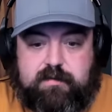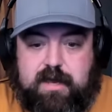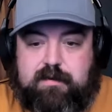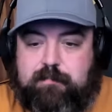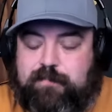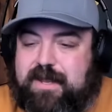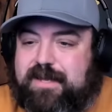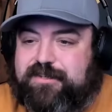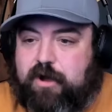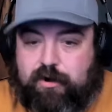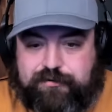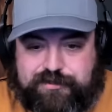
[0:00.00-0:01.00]
But it's
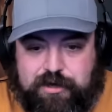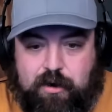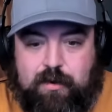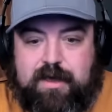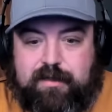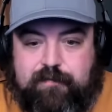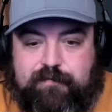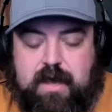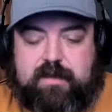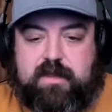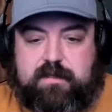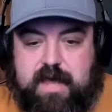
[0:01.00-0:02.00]
also the
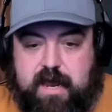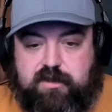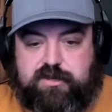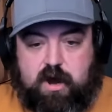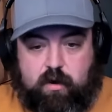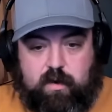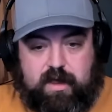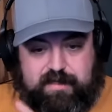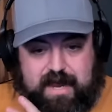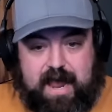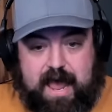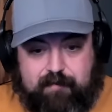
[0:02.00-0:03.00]
fact that
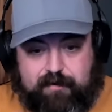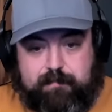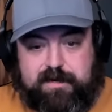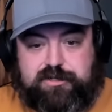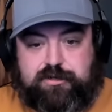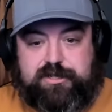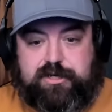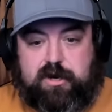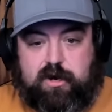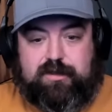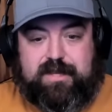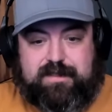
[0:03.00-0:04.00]
they have an administration
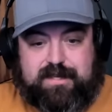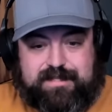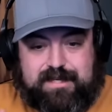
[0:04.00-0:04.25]
currently that's